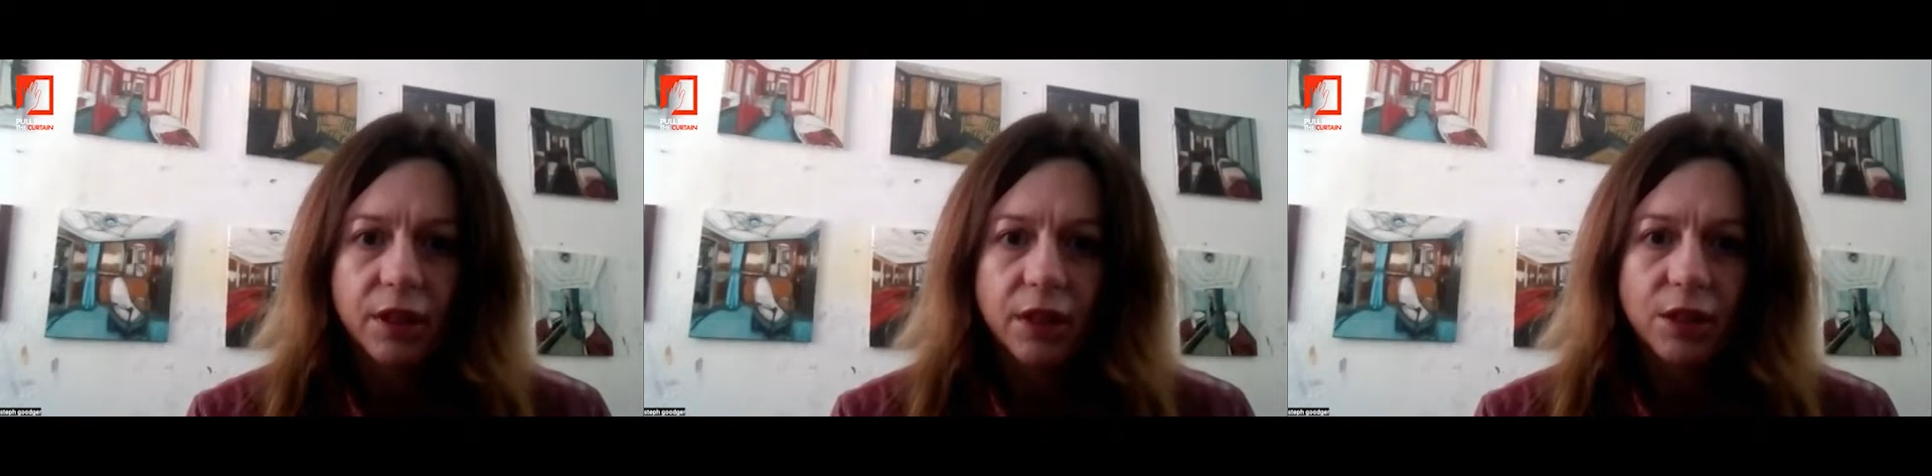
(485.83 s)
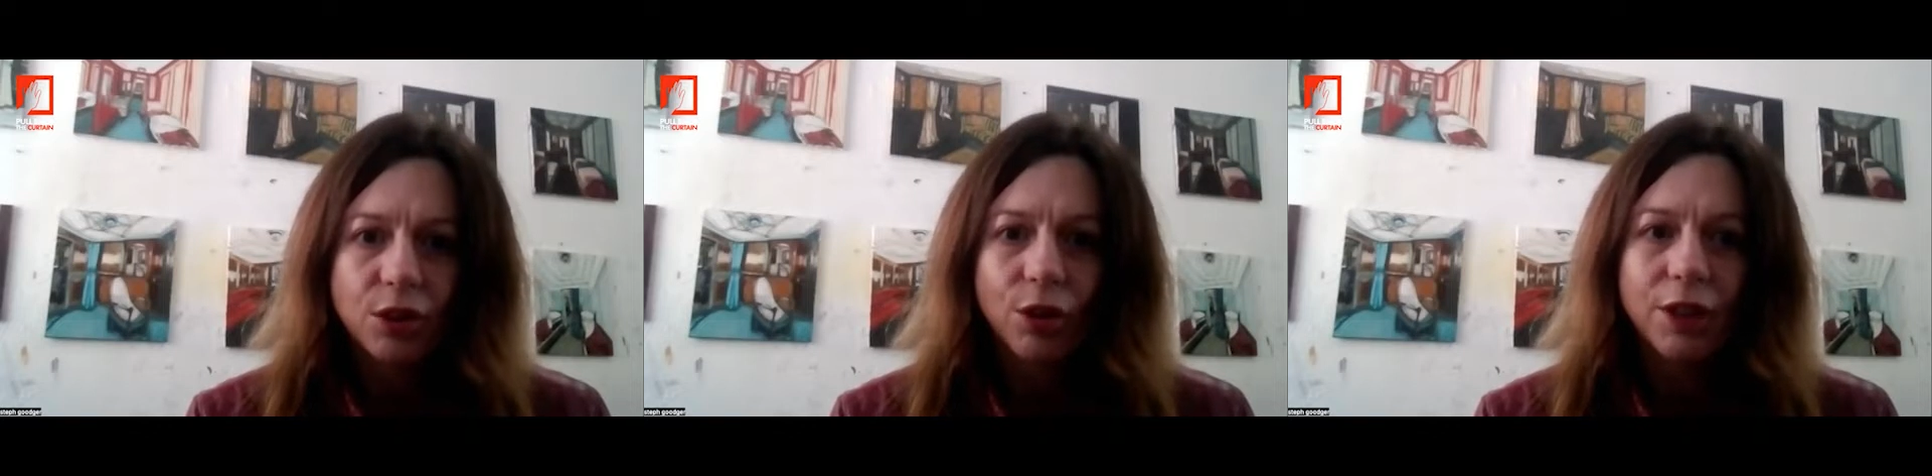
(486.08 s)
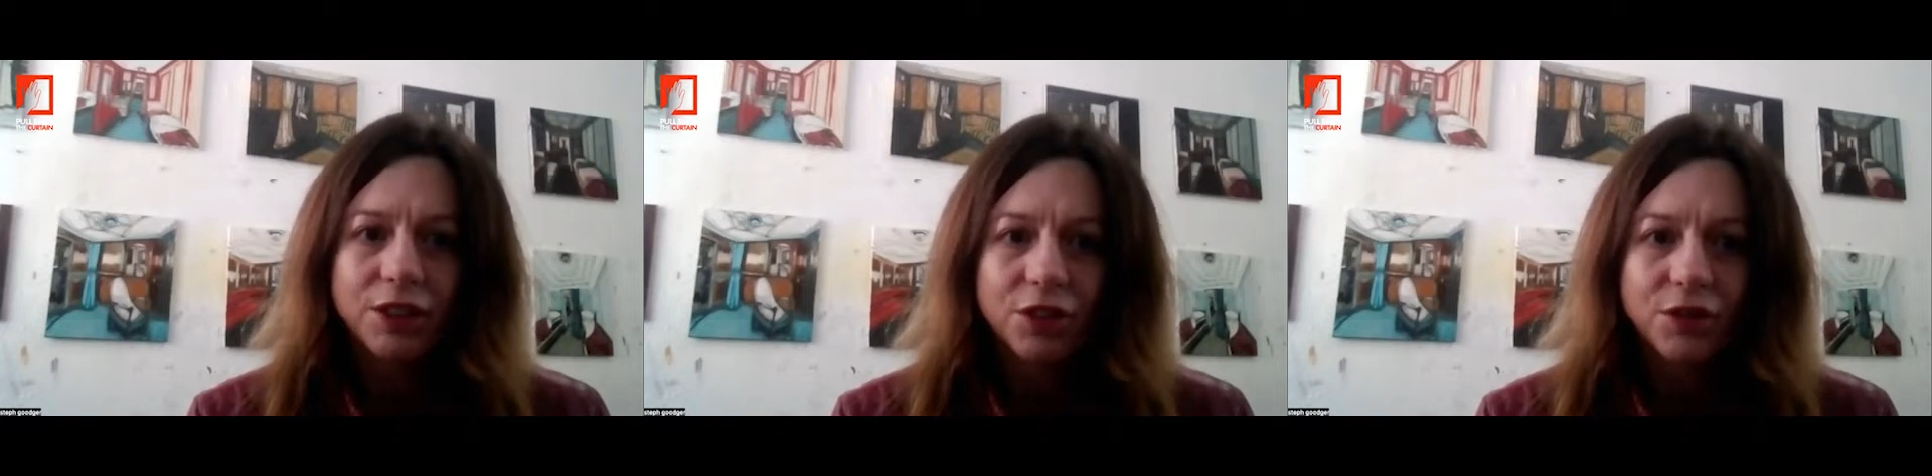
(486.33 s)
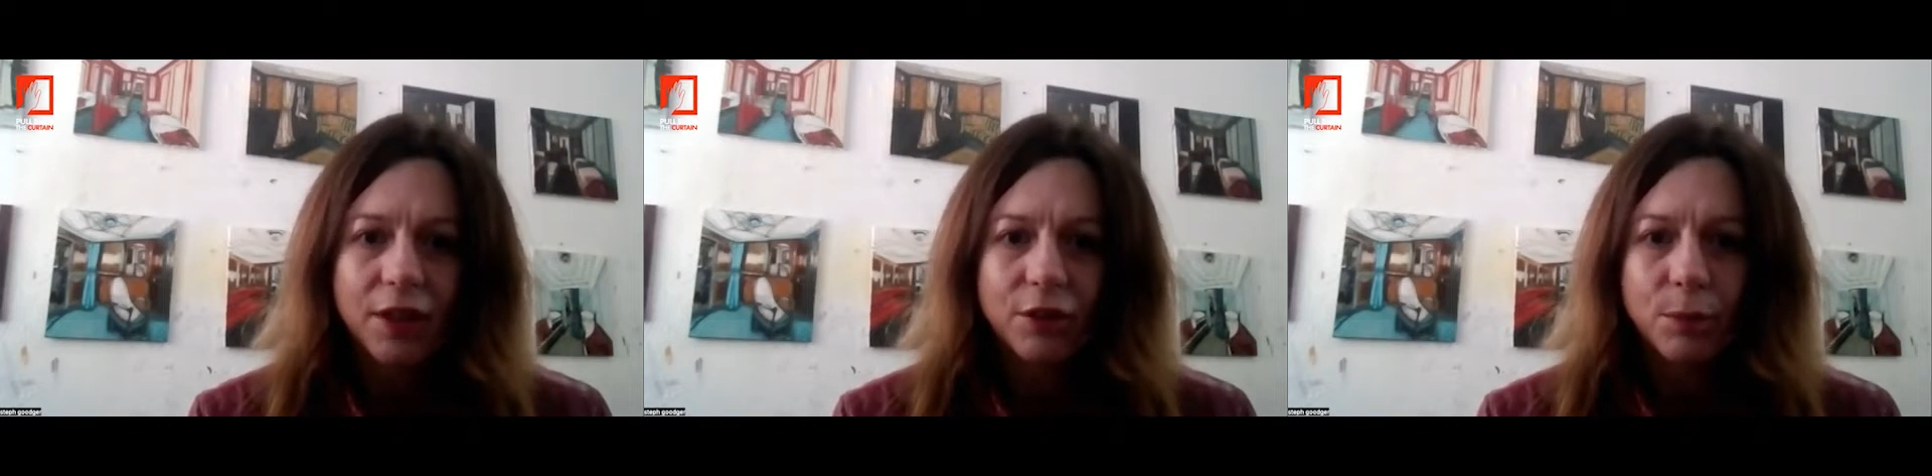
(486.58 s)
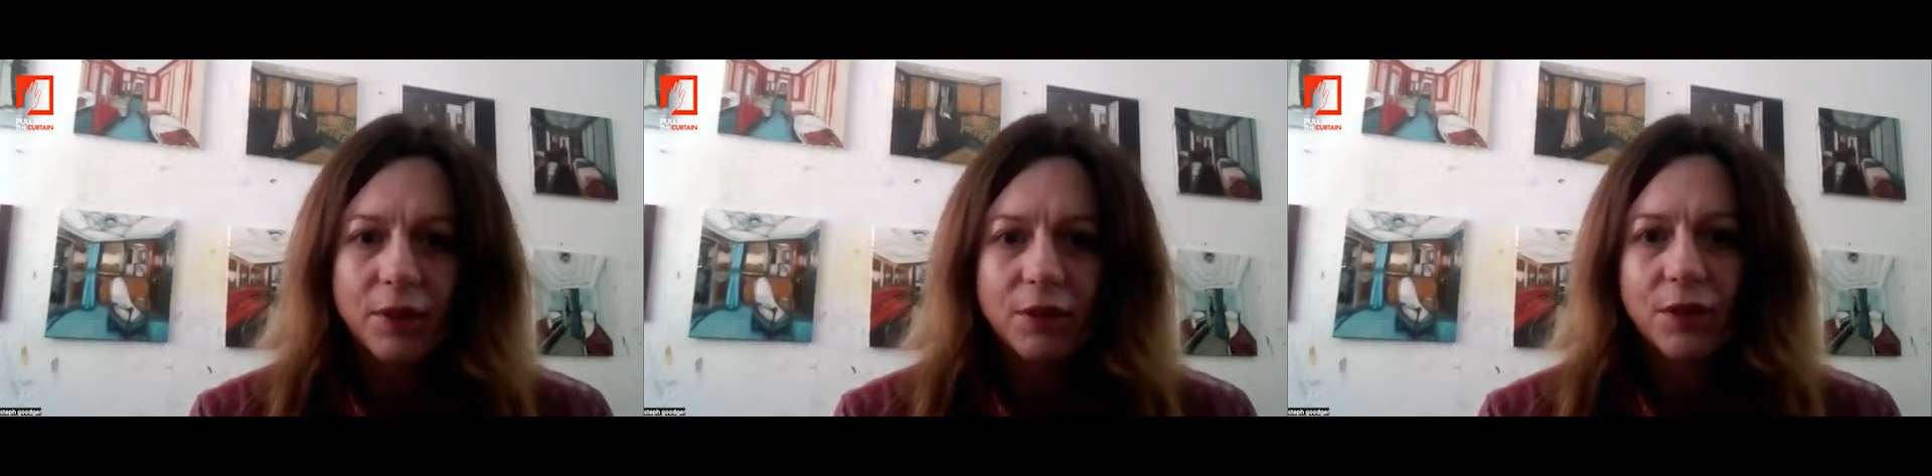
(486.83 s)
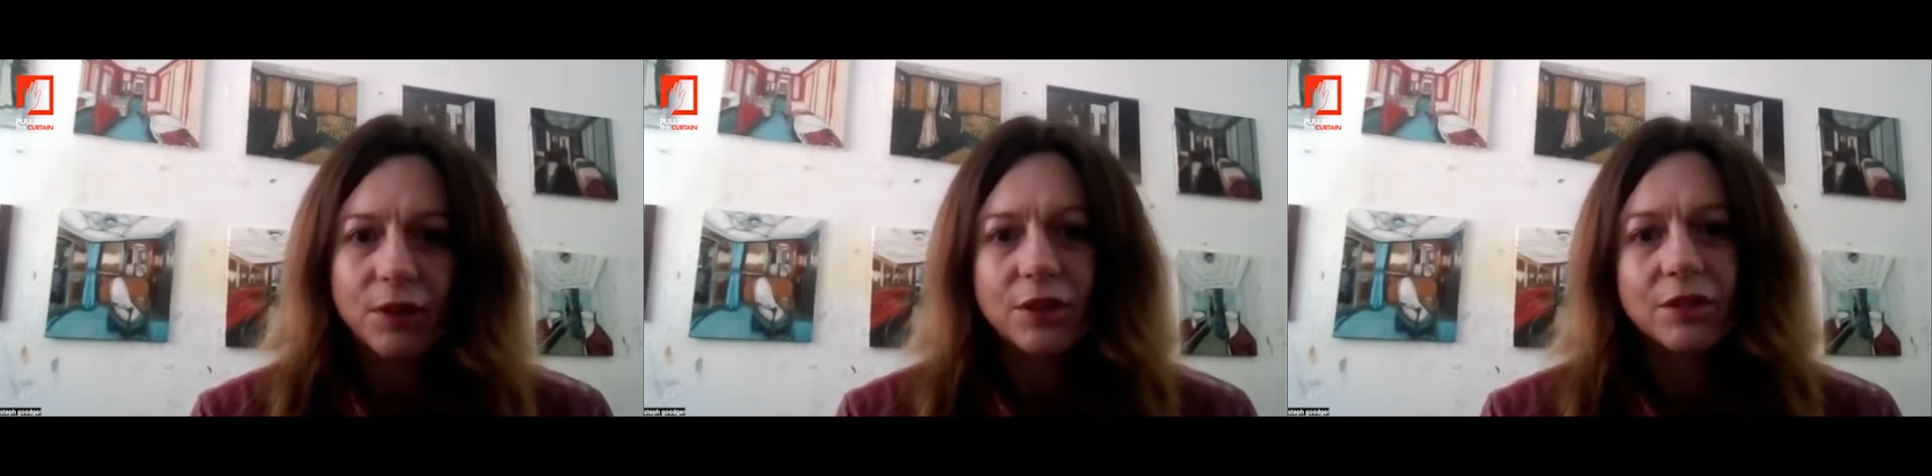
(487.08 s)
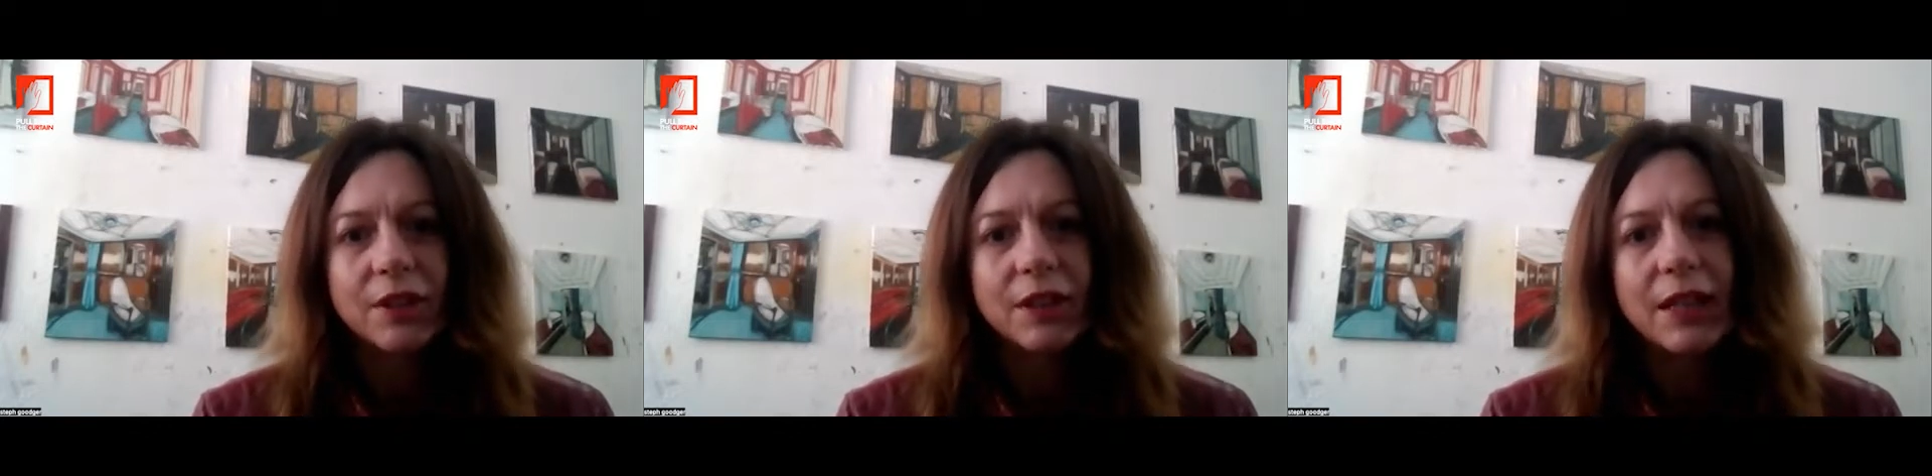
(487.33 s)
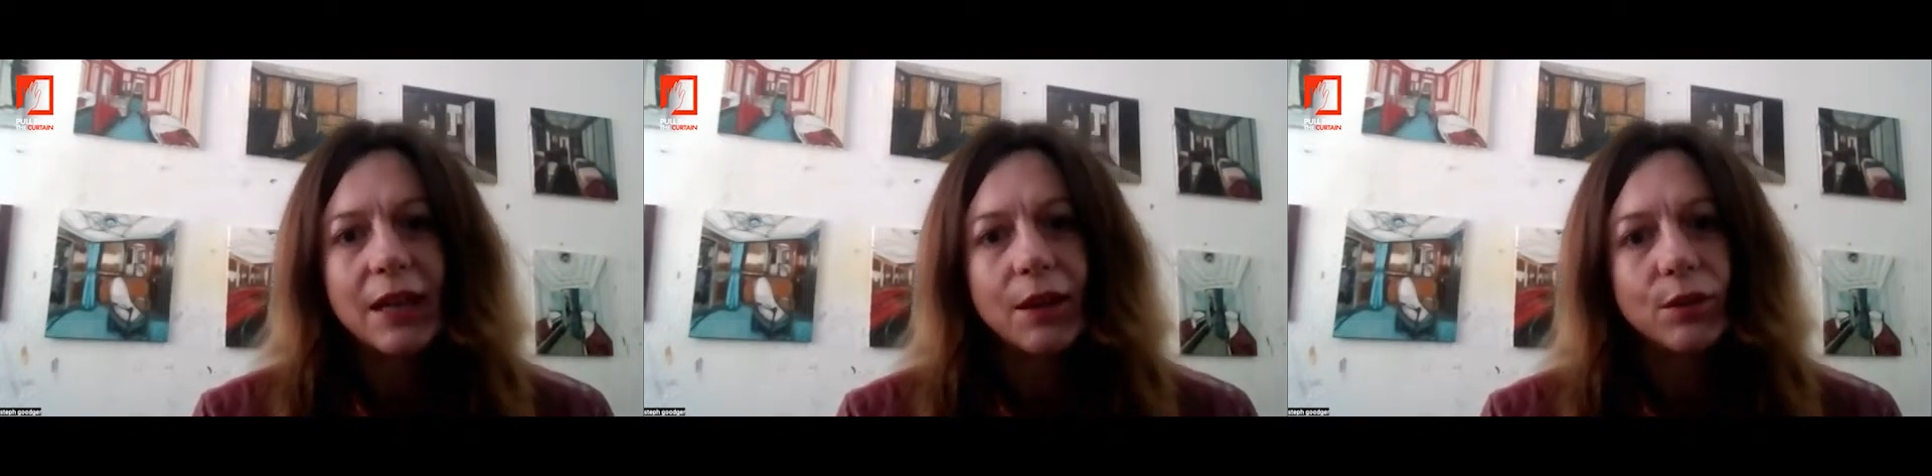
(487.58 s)
knowledge of how space functions,
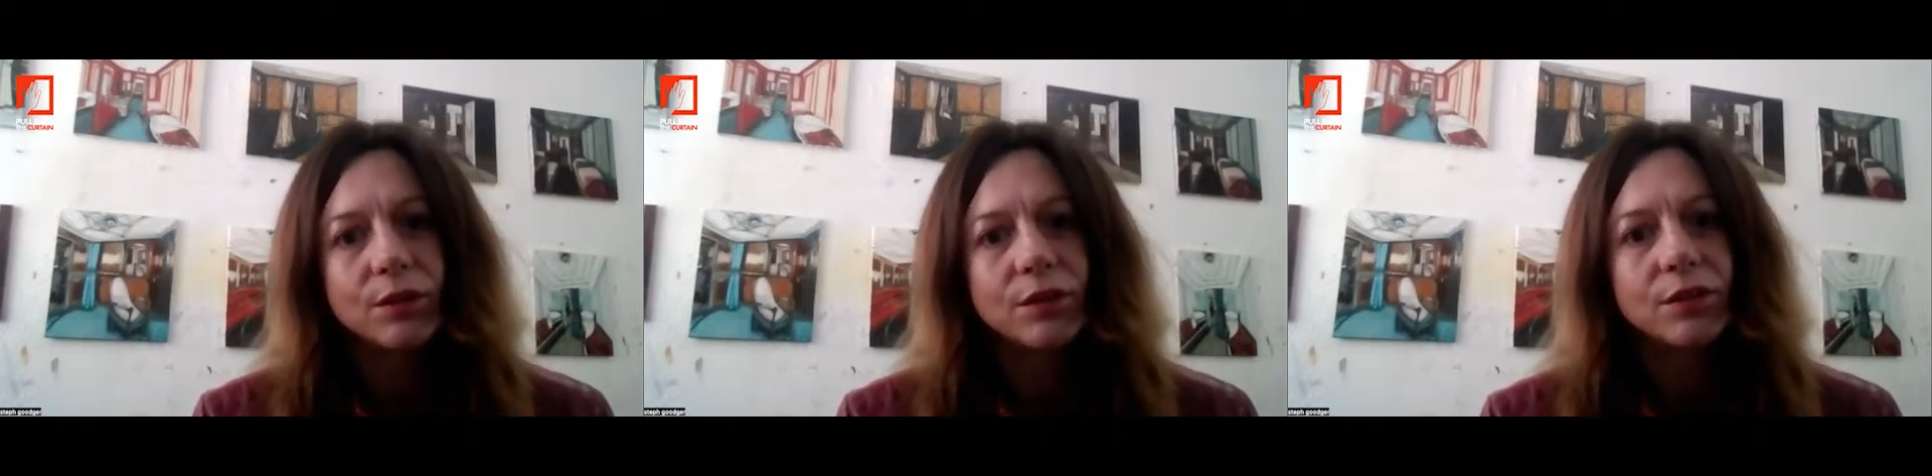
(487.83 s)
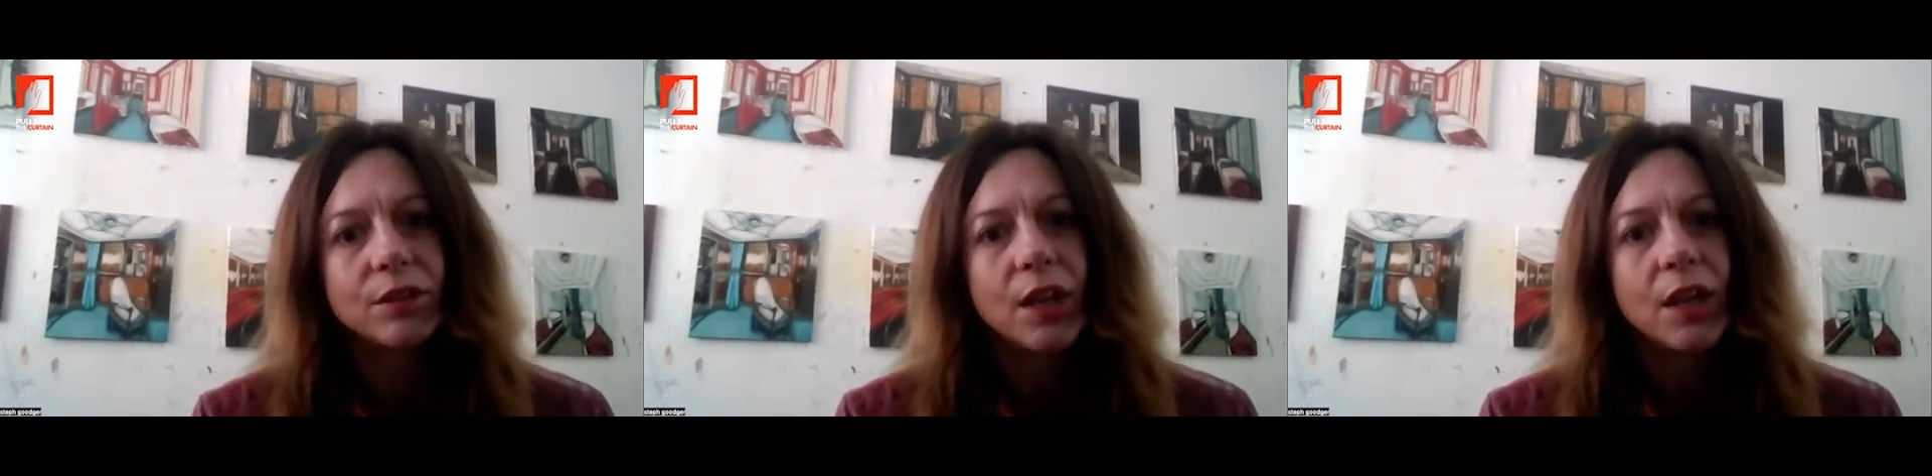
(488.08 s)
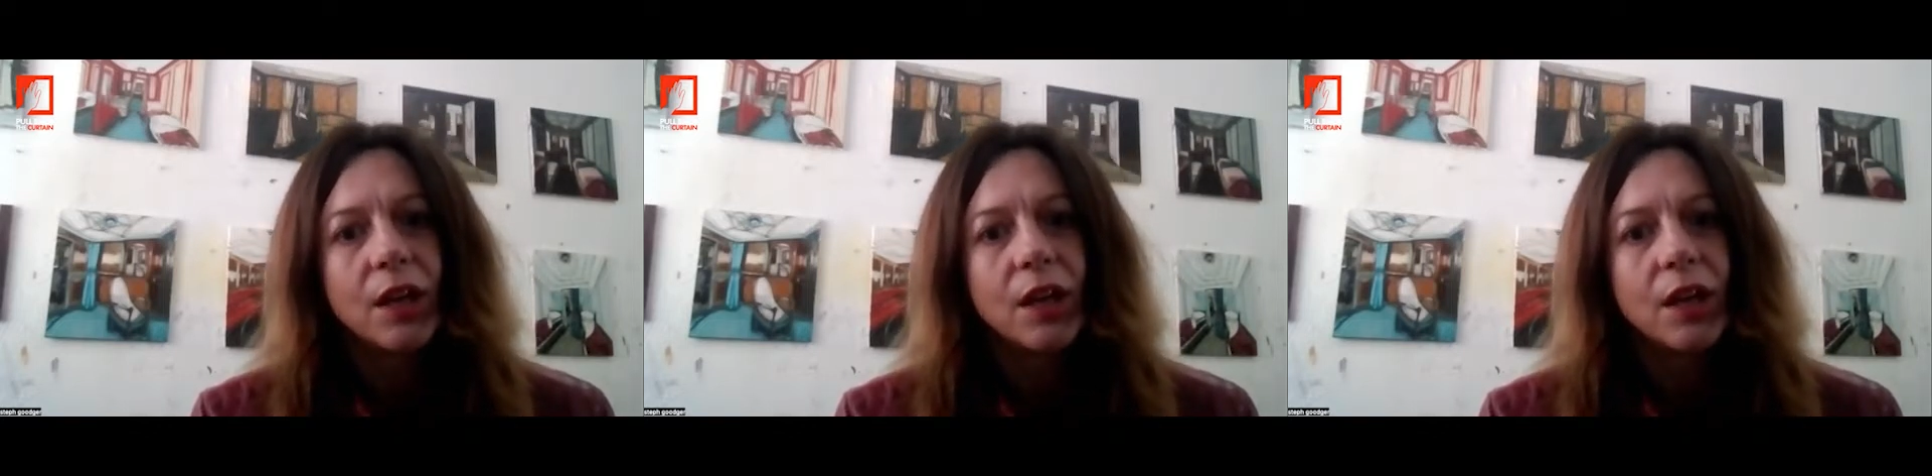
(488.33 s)
allows